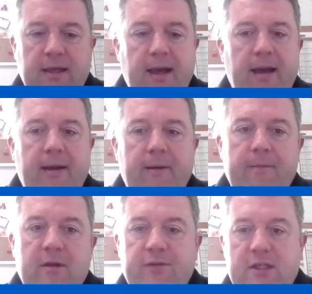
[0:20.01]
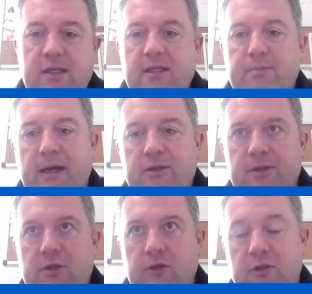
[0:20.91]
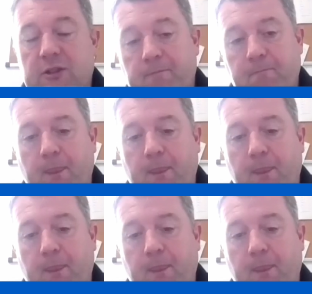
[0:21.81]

and the facilities management does